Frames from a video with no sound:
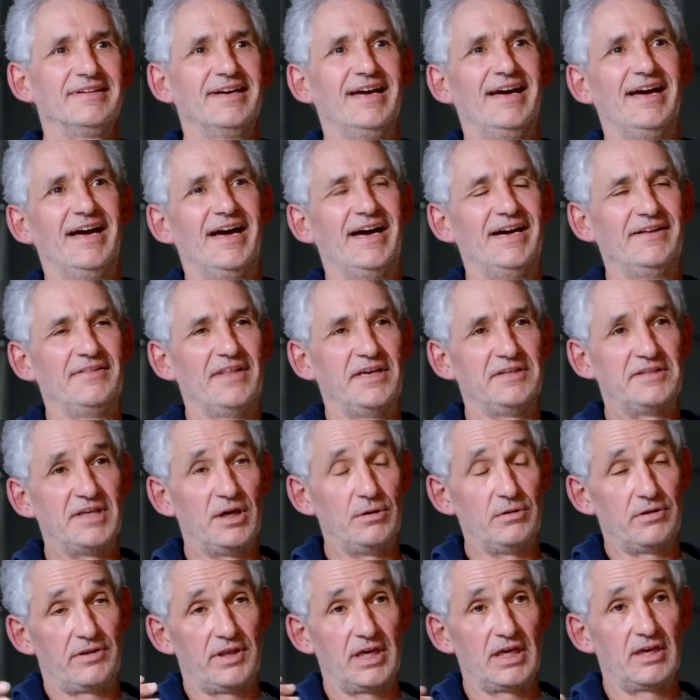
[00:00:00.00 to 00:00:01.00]
They
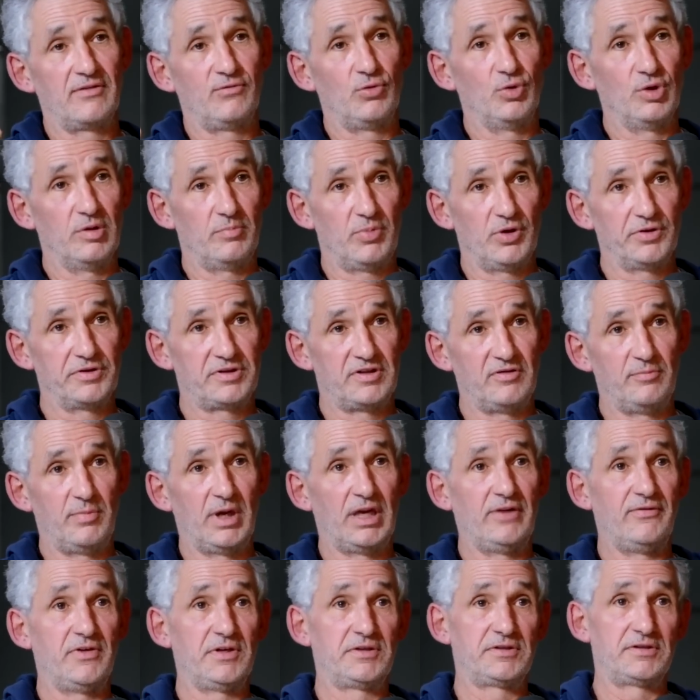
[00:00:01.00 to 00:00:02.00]
don't think of all the positive
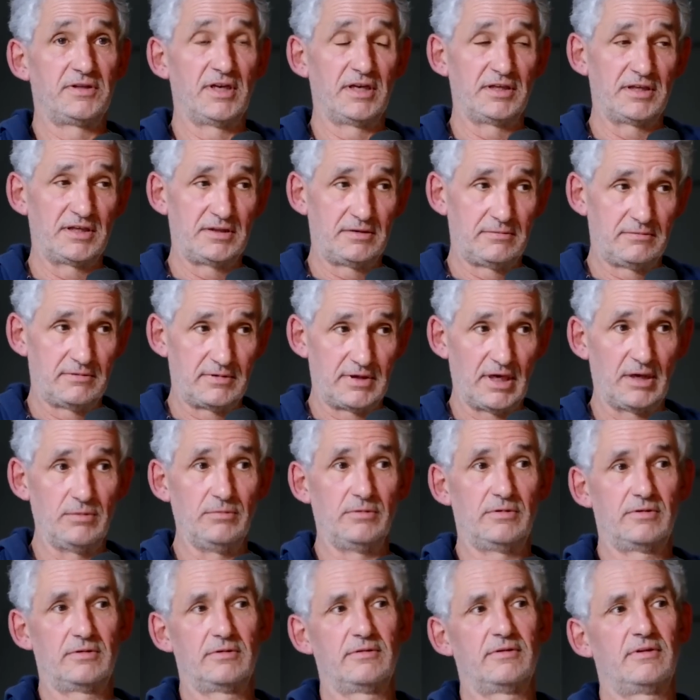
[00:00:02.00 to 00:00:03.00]
benefits. They
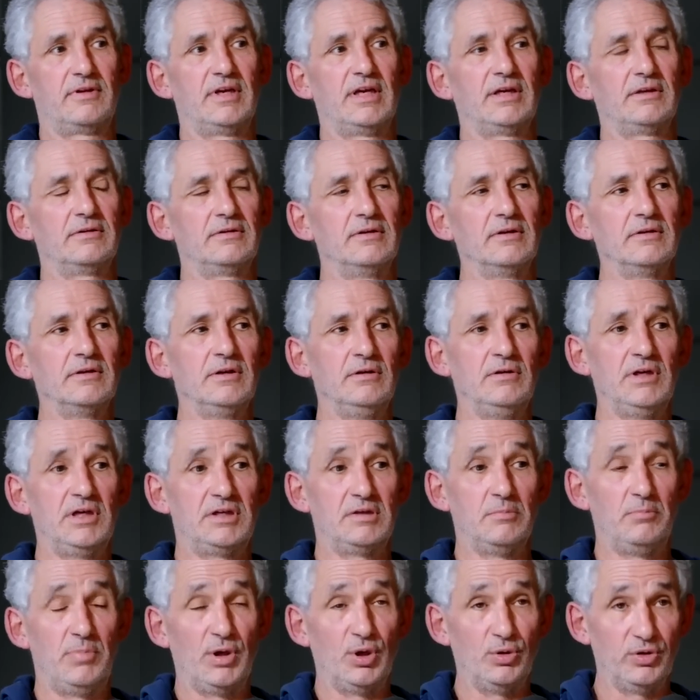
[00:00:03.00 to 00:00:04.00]
don't think that you need
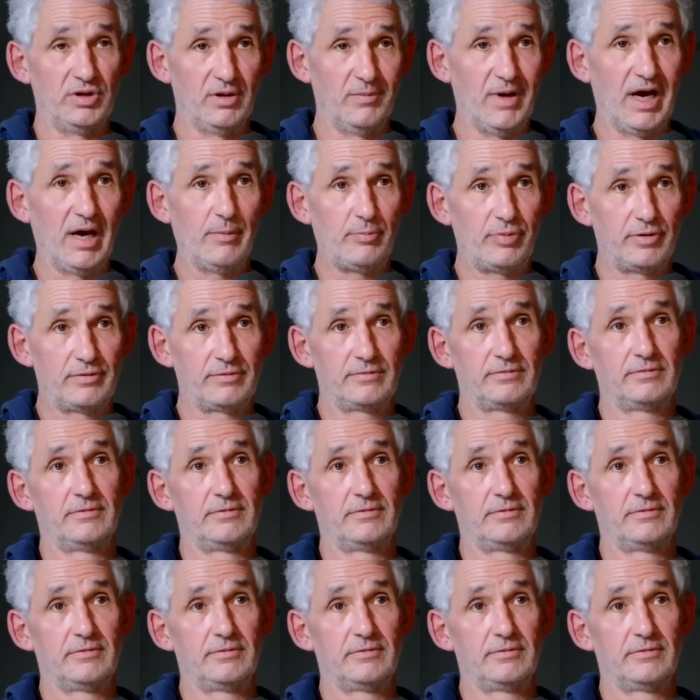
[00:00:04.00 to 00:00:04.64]
to build them up